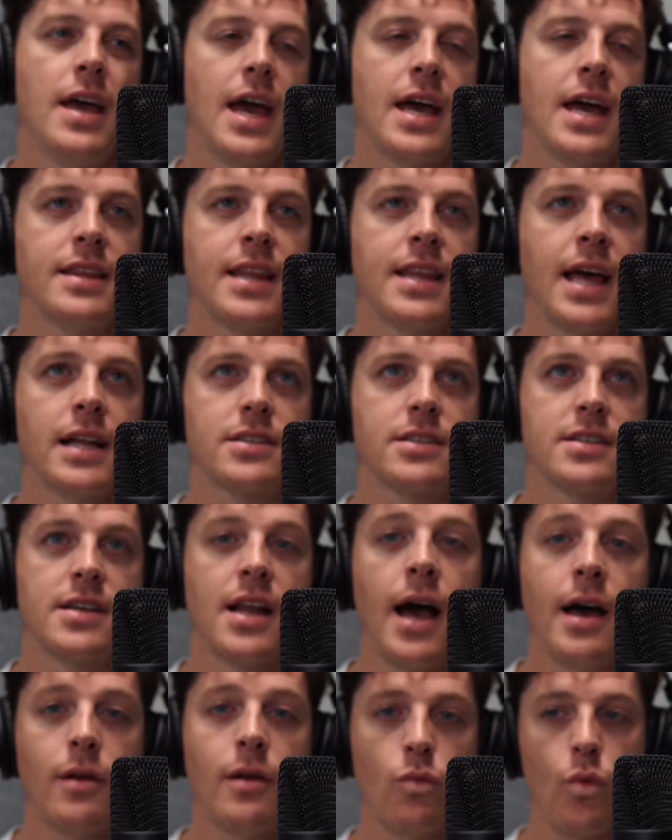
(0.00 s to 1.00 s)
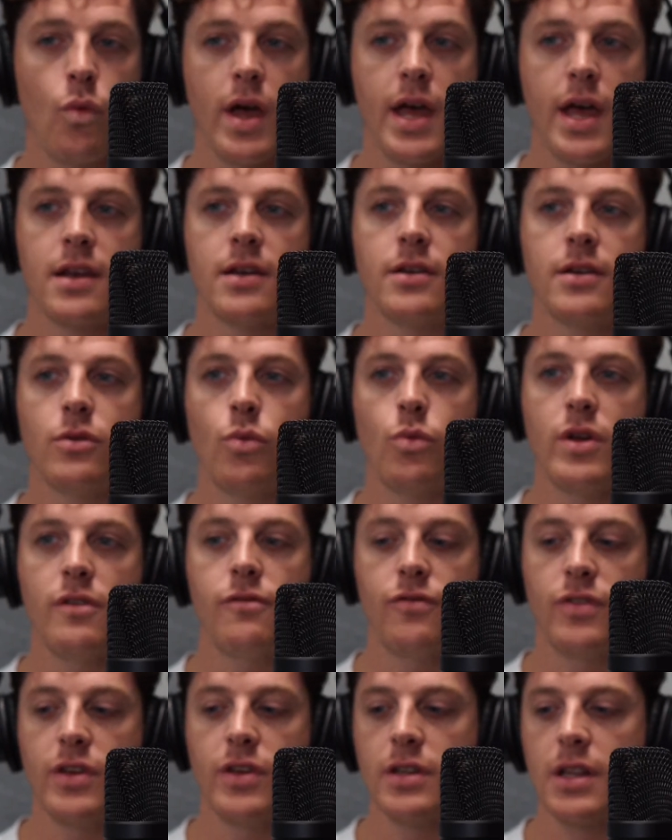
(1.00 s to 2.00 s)
And that's not when we
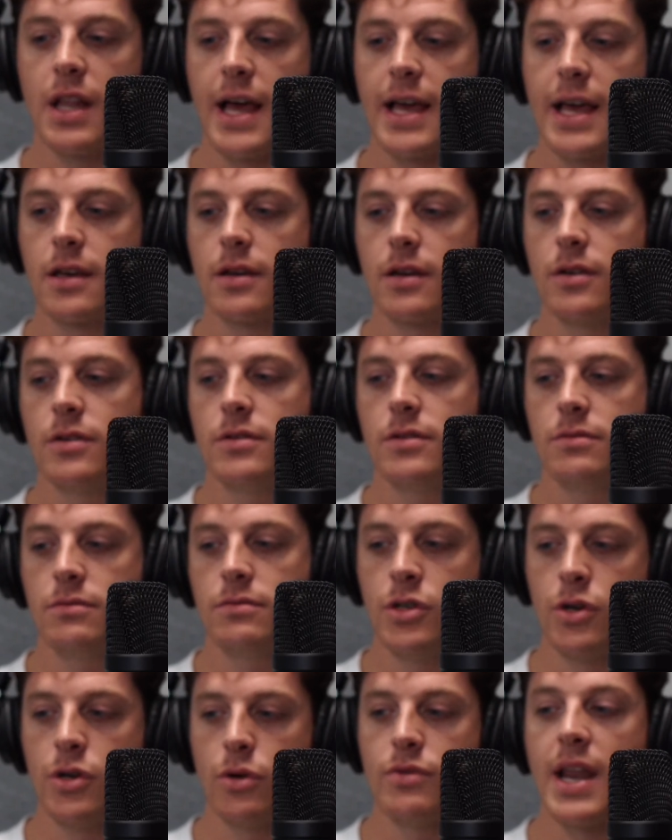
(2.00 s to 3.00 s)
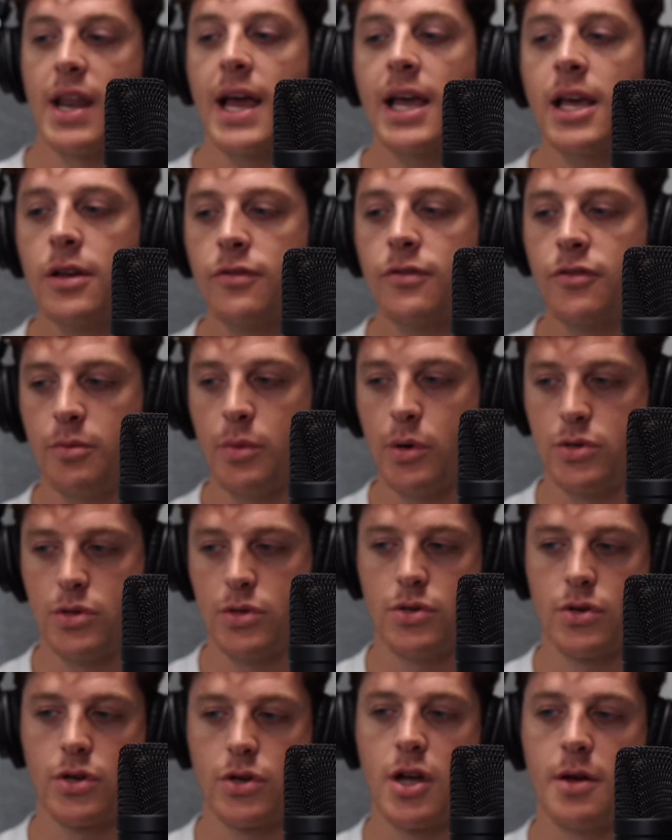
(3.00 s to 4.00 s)
feel like, negative
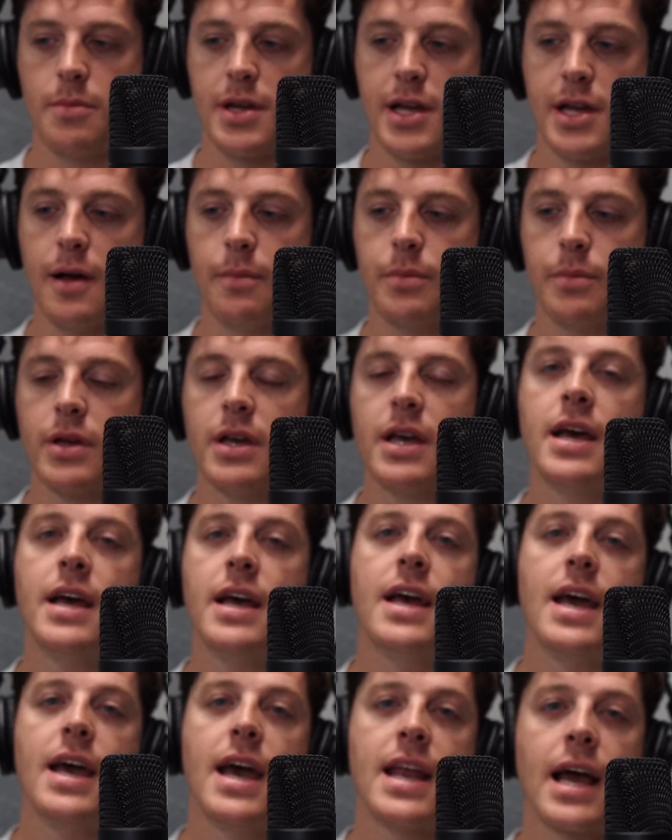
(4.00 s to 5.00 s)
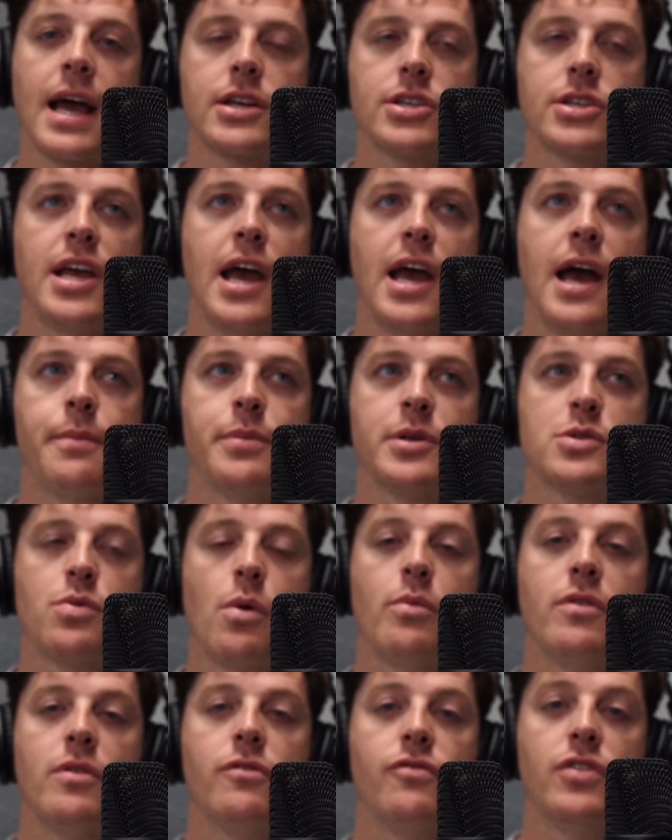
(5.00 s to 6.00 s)
emotions are coming up. It actually happens
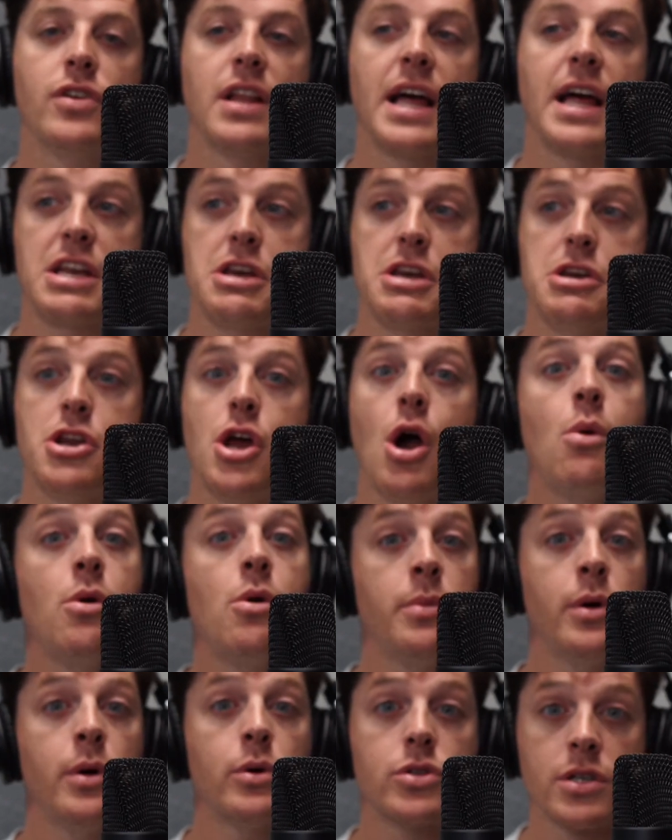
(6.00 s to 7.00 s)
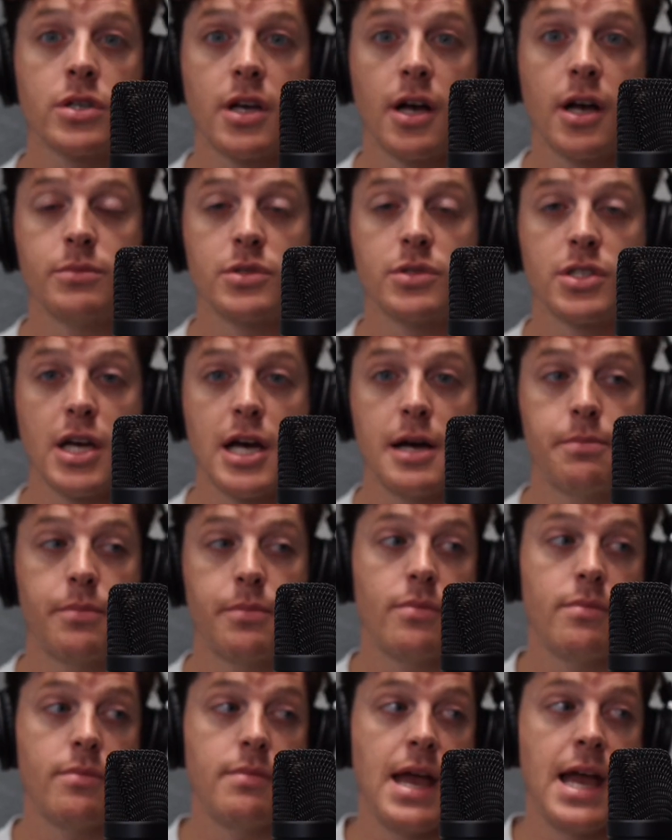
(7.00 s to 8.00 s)
when we feel like no emotion comes up
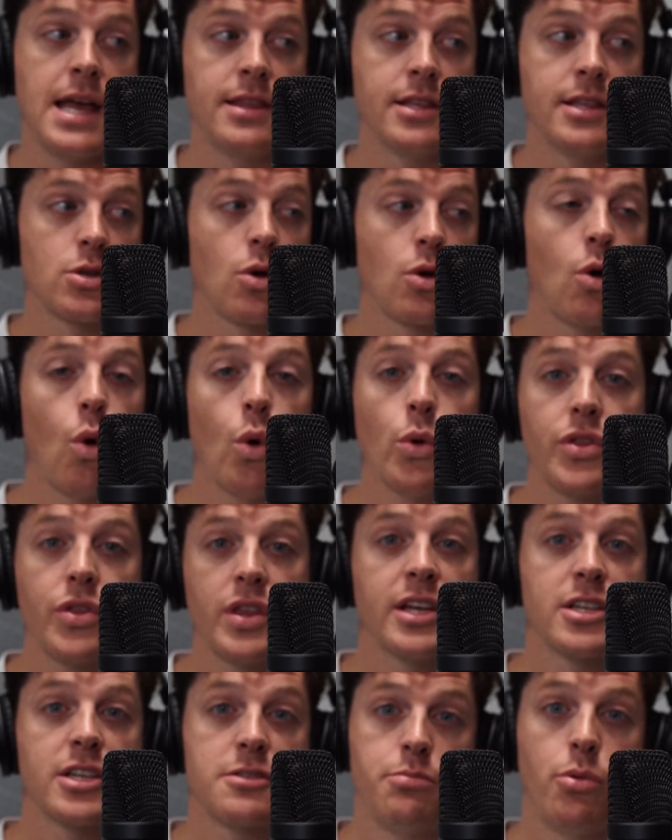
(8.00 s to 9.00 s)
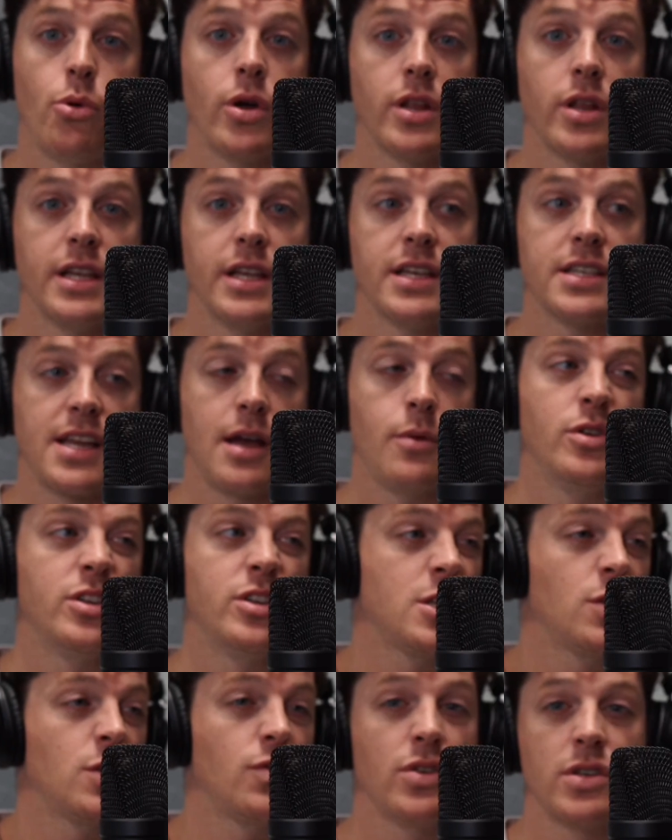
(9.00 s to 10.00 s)
and this whole thing is pointless and we
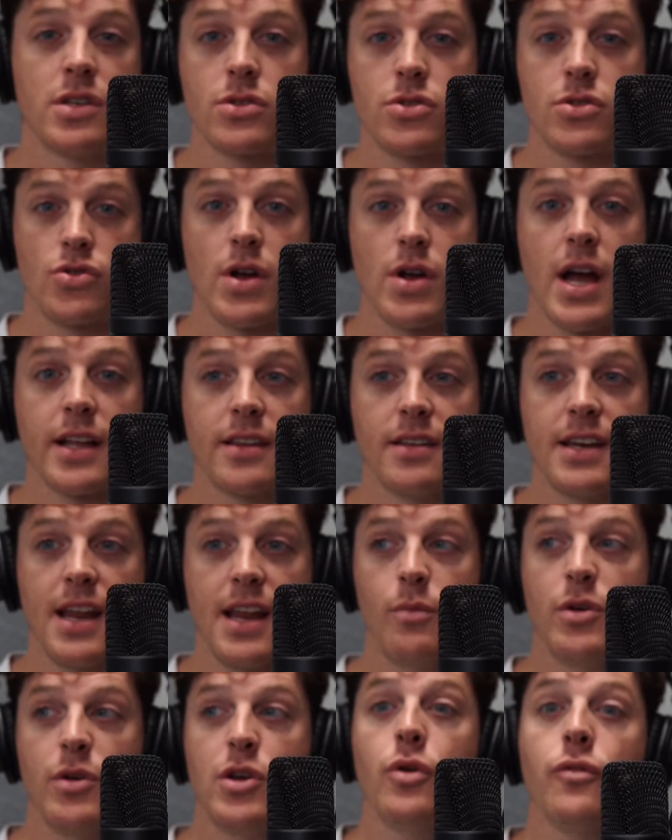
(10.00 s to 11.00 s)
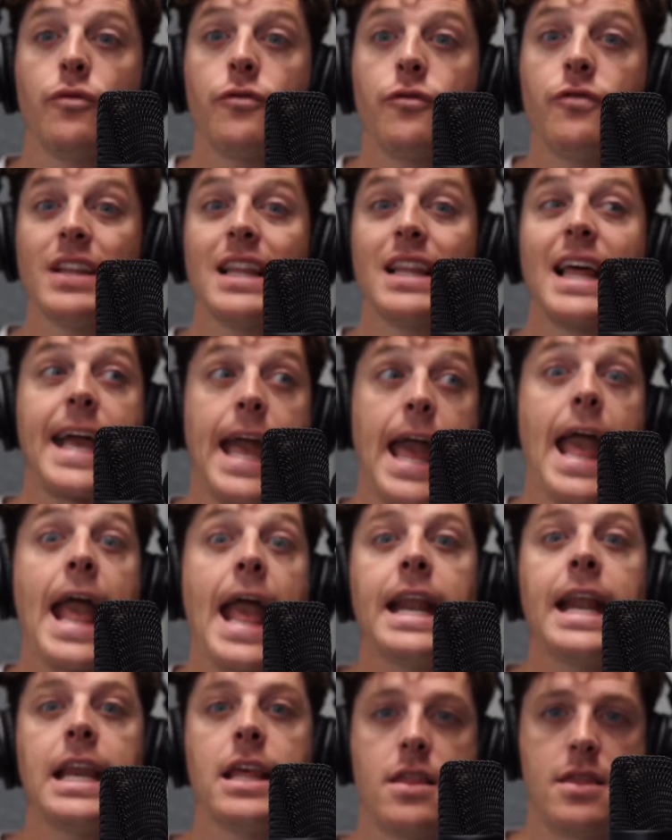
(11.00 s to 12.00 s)
just feel distracted and we don't feel like
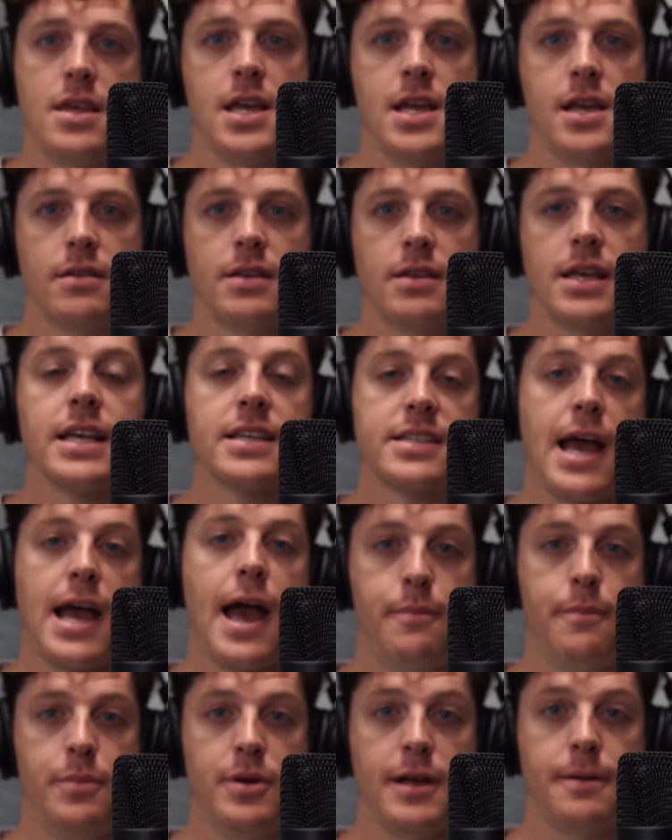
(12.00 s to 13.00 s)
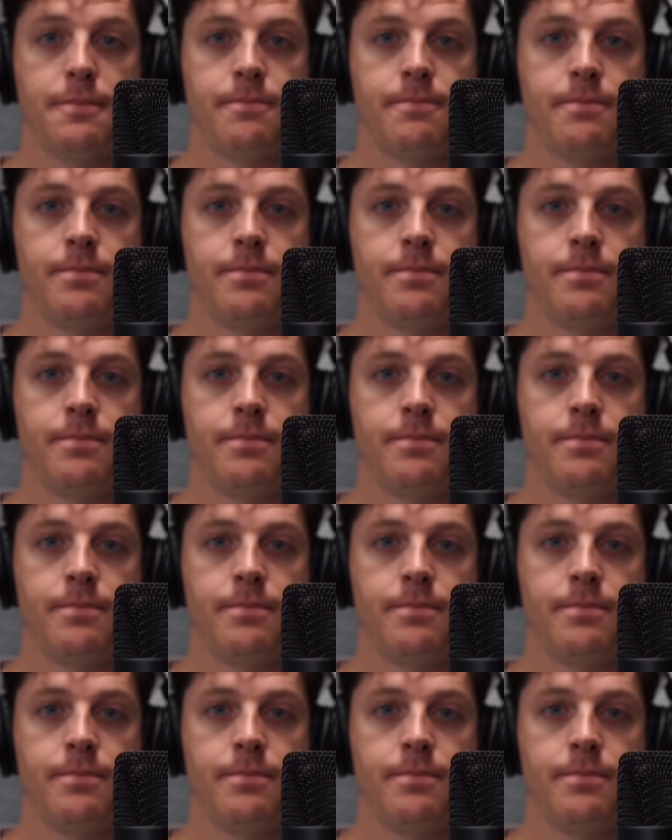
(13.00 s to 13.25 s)
anything is happening.